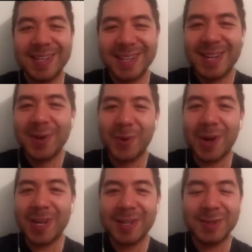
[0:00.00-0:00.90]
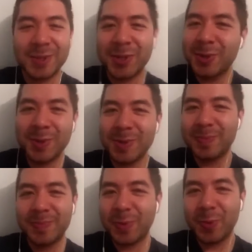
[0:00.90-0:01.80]
1, 2
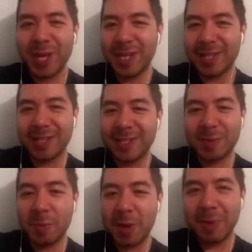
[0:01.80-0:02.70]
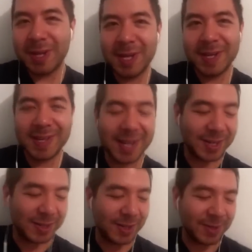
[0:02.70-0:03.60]
weeks, maybe? I
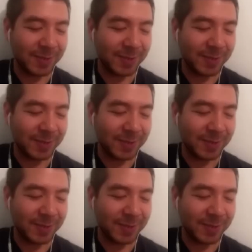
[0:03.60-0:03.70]
don't know.